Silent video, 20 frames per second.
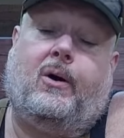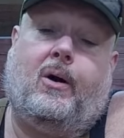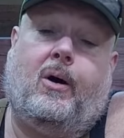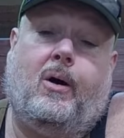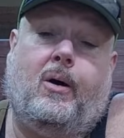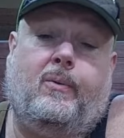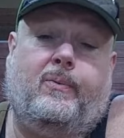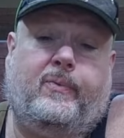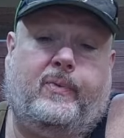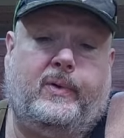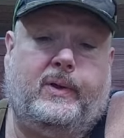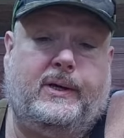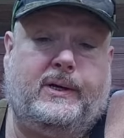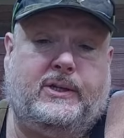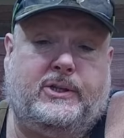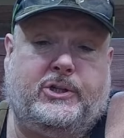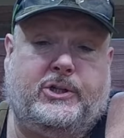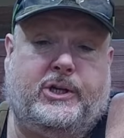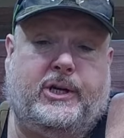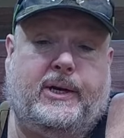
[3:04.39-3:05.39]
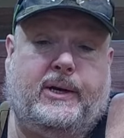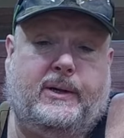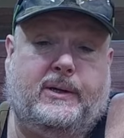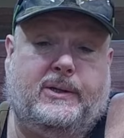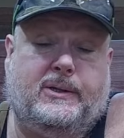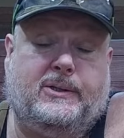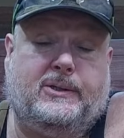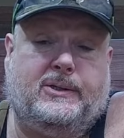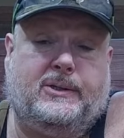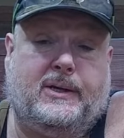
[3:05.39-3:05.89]
hopefully she
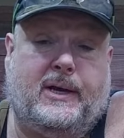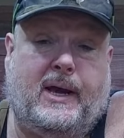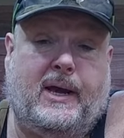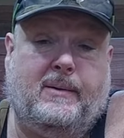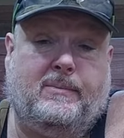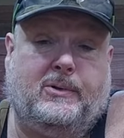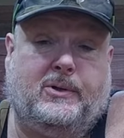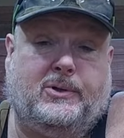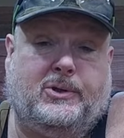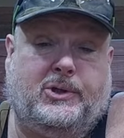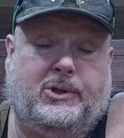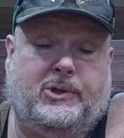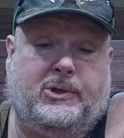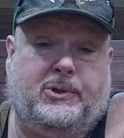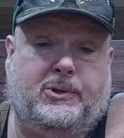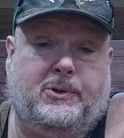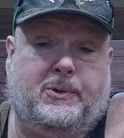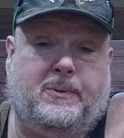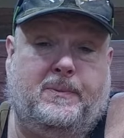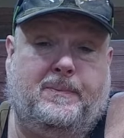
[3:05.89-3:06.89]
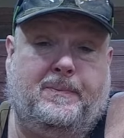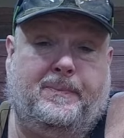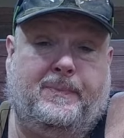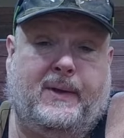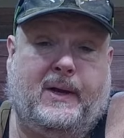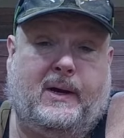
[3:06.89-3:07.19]
is able to